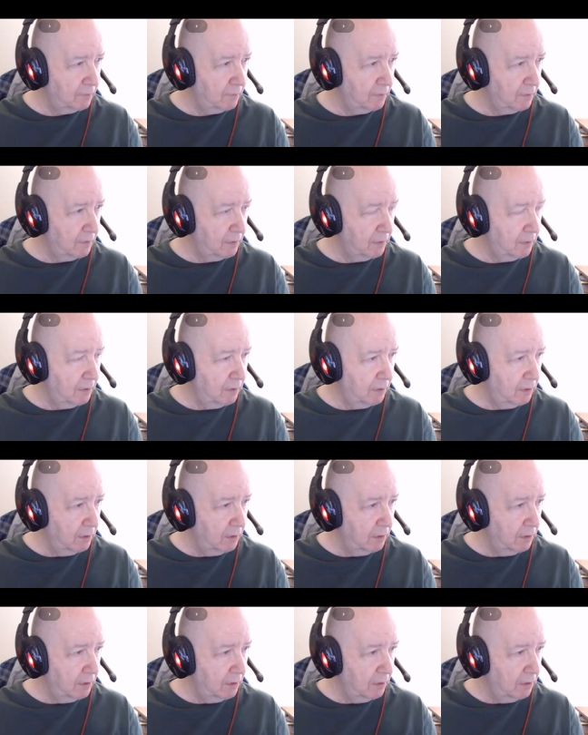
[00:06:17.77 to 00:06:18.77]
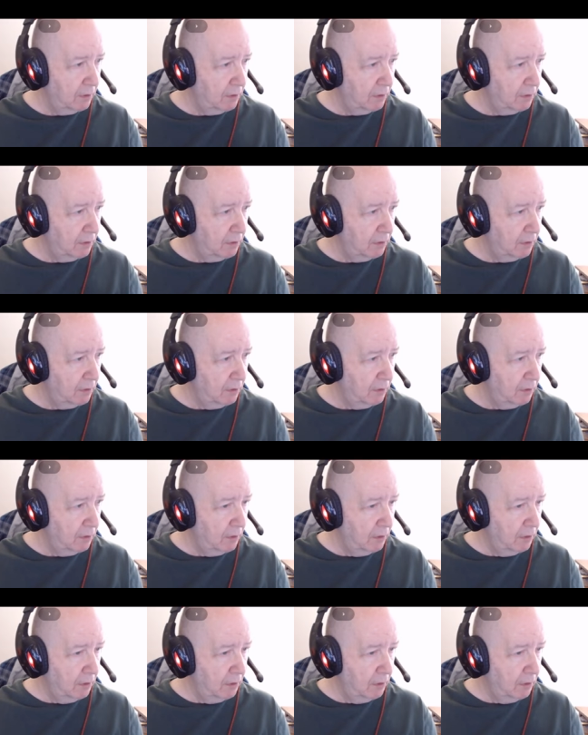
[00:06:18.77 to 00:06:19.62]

(no one is talking)